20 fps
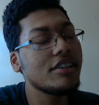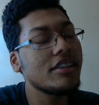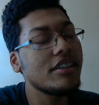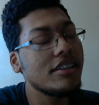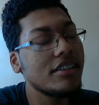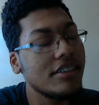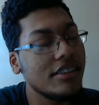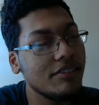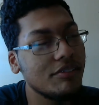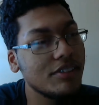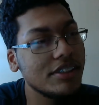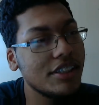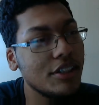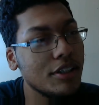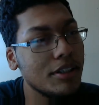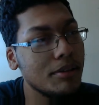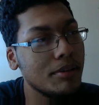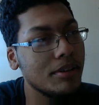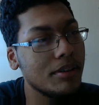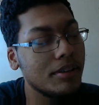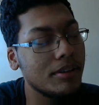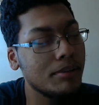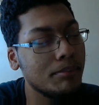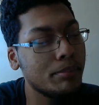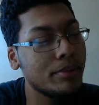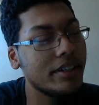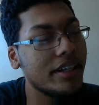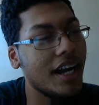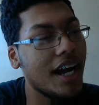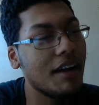a
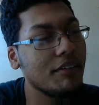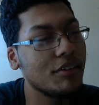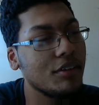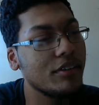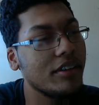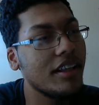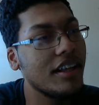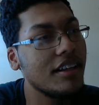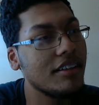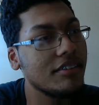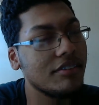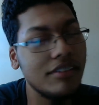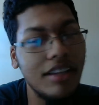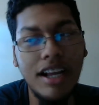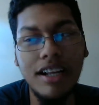book after that? Like,